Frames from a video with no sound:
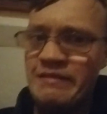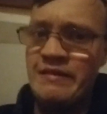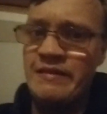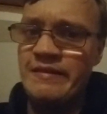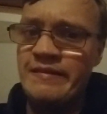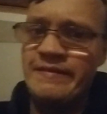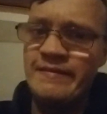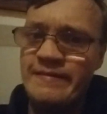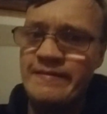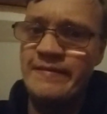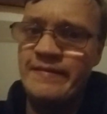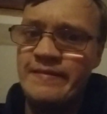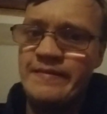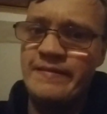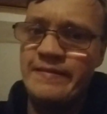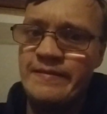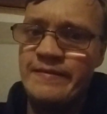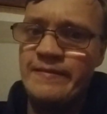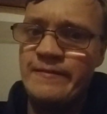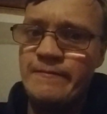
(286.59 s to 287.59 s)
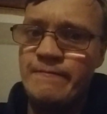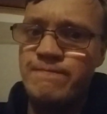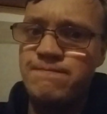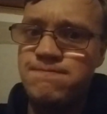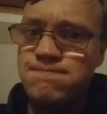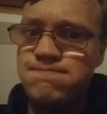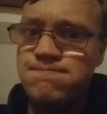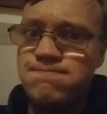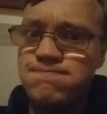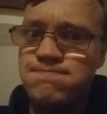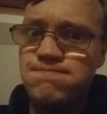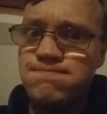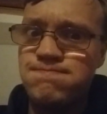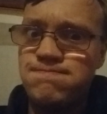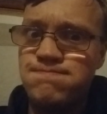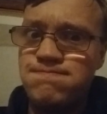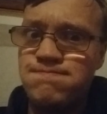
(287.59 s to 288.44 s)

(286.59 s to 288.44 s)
(silence)